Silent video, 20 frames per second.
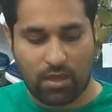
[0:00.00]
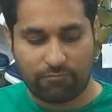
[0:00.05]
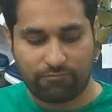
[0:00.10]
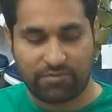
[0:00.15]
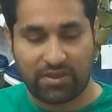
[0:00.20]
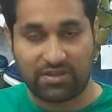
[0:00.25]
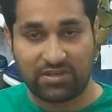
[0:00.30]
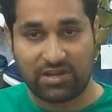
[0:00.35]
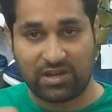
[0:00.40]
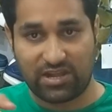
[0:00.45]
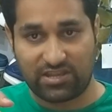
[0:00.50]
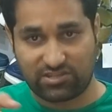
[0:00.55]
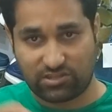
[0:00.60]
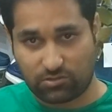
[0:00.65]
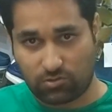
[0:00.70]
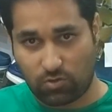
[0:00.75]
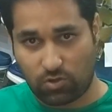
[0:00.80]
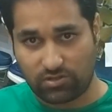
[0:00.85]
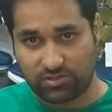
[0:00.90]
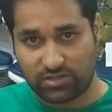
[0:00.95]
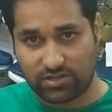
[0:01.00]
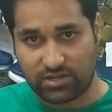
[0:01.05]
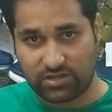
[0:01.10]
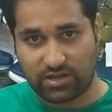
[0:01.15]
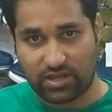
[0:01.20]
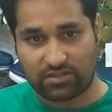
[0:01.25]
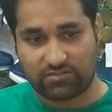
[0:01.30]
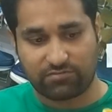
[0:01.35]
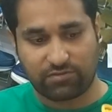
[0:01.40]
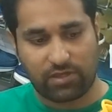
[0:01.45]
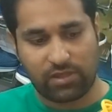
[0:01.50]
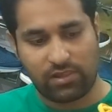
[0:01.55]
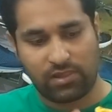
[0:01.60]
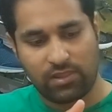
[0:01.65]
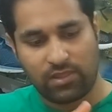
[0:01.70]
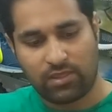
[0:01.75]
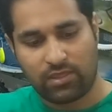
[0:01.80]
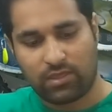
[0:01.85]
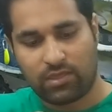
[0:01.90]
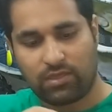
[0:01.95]
ventilation holes in it as well,
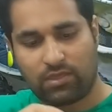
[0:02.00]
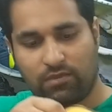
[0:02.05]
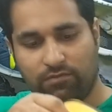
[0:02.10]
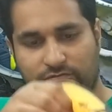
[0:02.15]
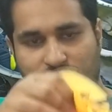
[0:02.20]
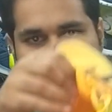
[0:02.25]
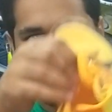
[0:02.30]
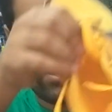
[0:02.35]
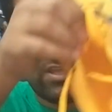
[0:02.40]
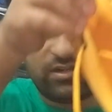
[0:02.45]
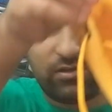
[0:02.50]
if you see